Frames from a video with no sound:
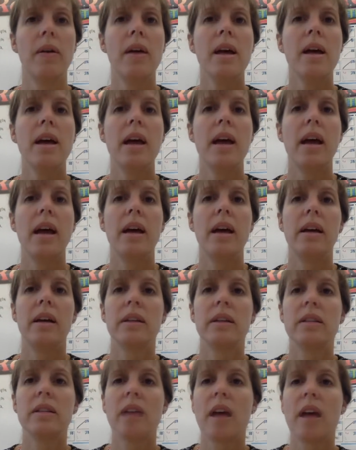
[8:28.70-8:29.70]

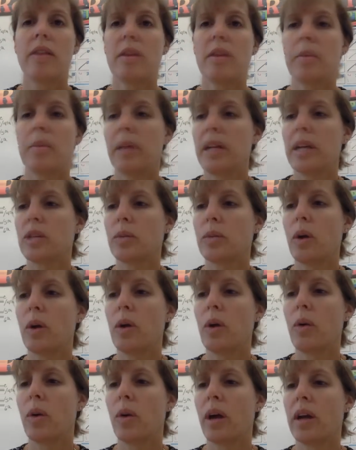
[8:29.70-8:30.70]
is the place where an
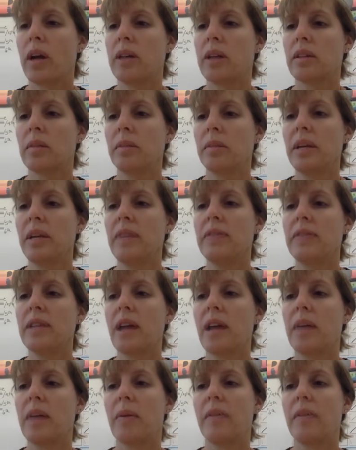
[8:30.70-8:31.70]
organism lives
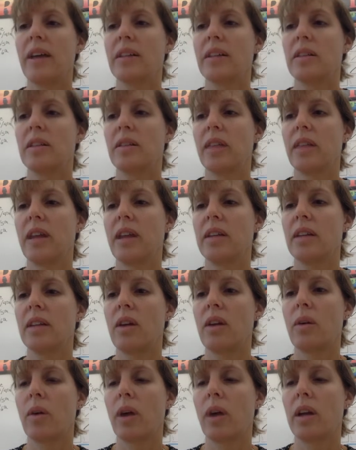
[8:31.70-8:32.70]
and provides the things an
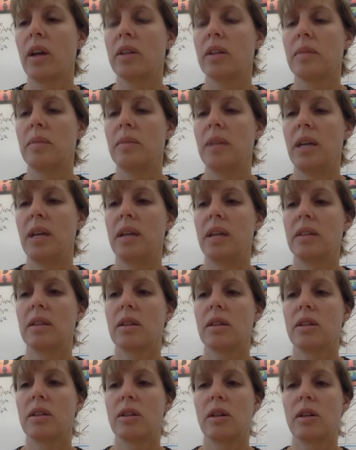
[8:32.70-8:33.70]
organism needs.
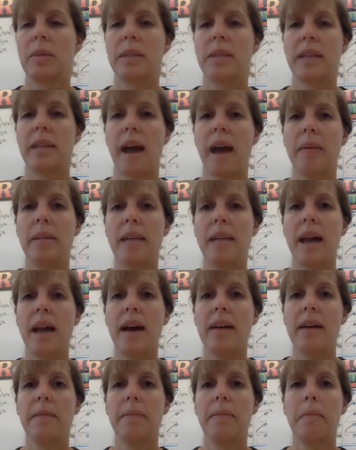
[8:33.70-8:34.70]
The term is habitat.
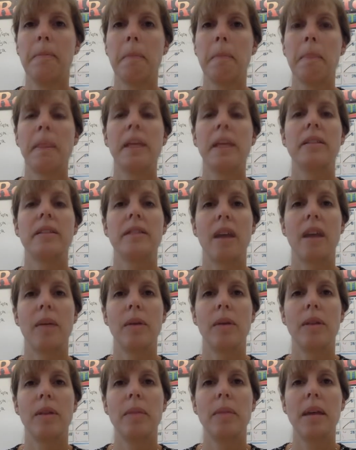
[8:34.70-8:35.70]
Say it
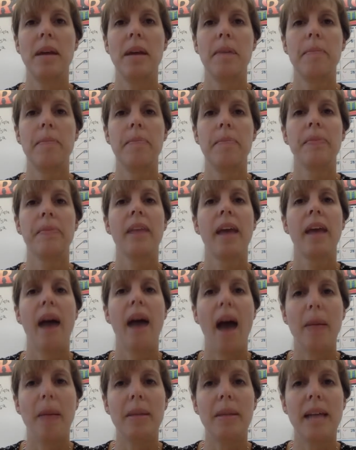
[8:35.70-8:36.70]
with me.
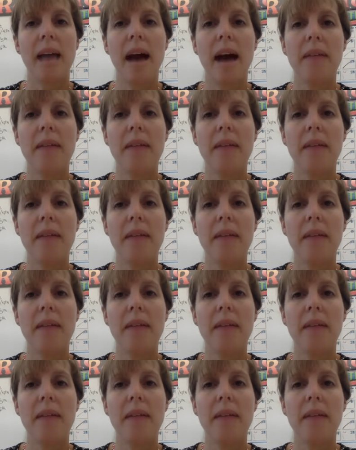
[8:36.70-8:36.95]
Habitat.